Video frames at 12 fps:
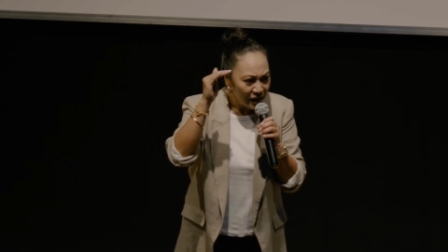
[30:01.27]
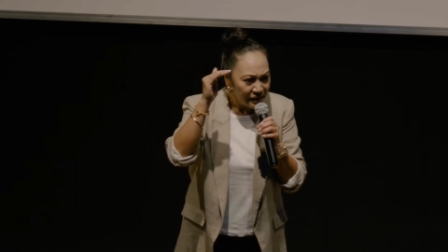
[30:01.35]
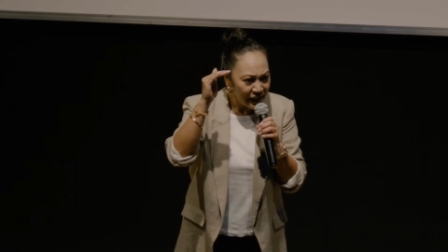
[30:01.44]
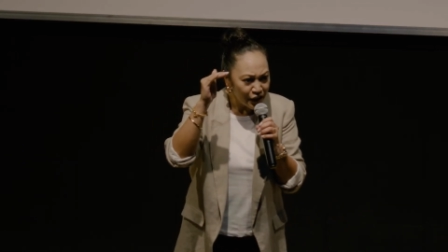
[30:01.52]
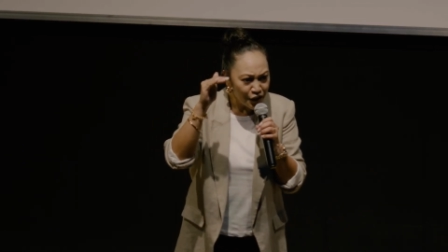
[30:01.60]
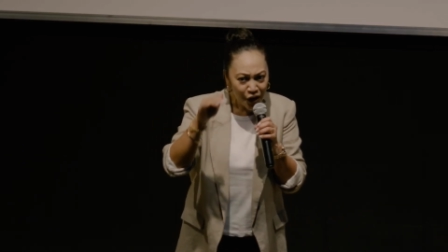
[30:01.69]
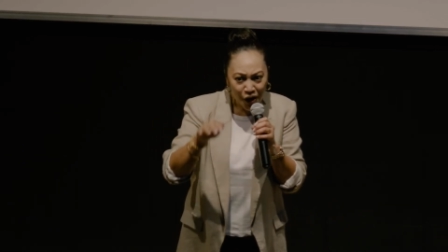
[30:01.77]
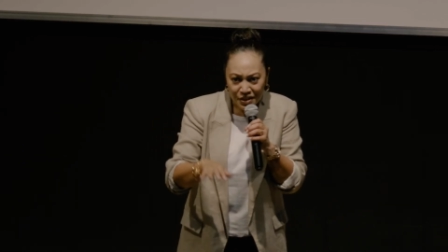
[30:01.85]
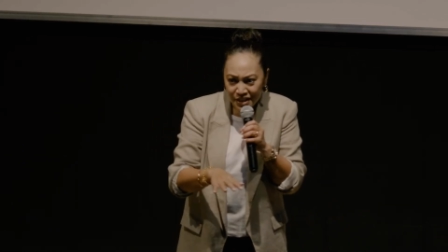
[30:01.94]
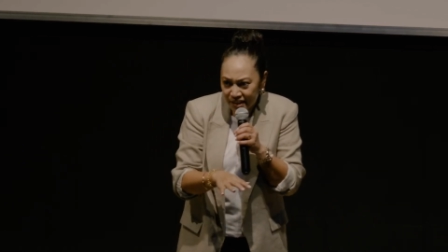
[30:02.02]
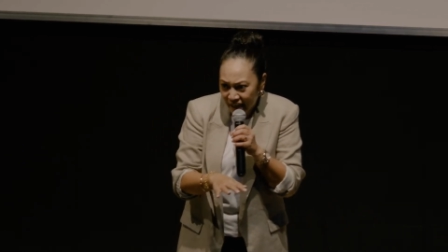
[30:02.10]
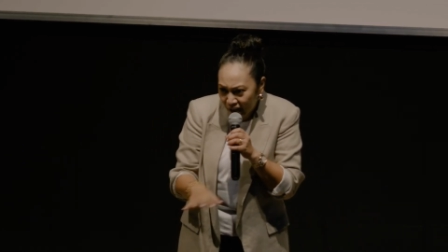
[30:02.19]
that you don't
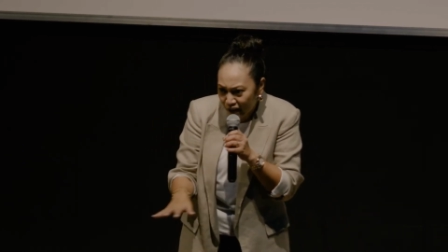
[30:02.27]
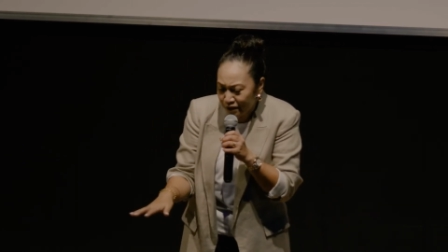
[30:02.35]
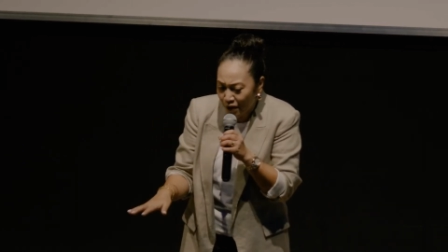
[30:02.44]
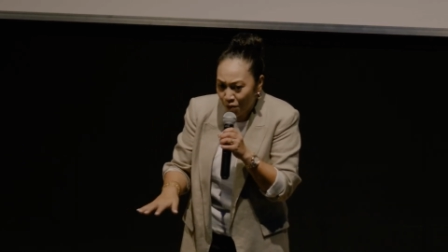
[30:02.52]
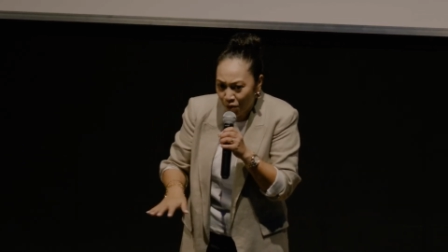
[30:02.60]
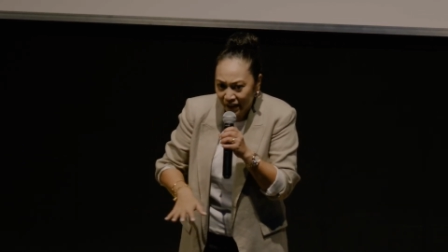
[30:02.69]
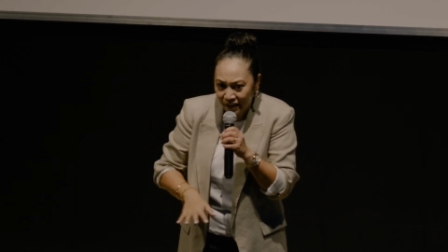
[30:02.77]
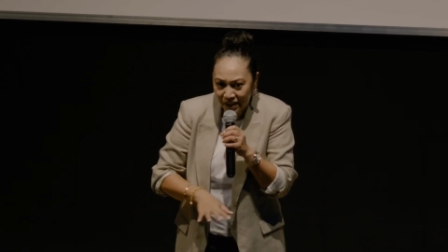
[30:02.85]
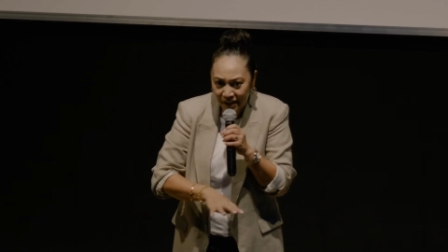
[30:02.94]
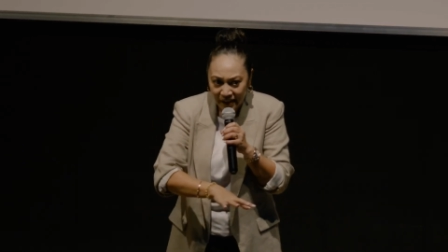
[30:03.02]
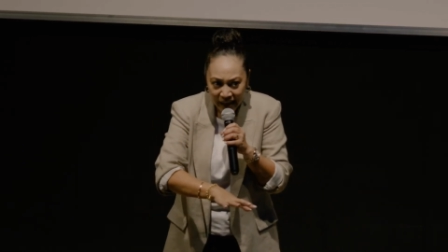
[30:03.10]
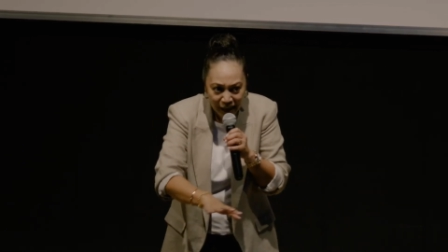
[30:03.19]
settle for what the
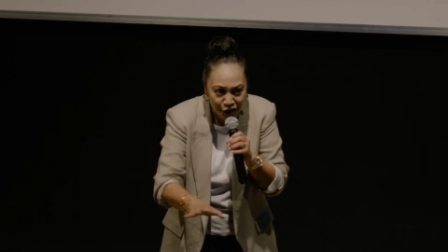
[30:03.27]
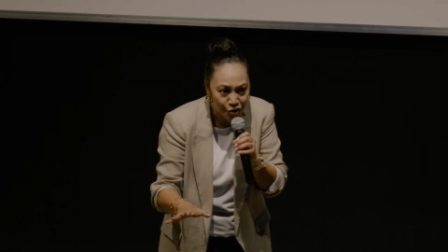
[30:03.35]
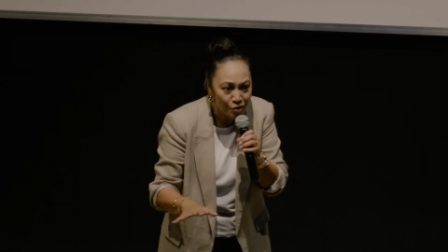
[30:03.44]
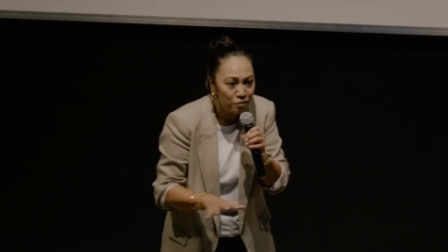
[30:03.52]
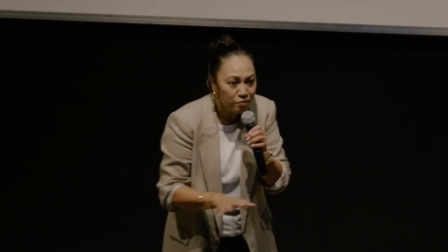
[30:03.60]
natural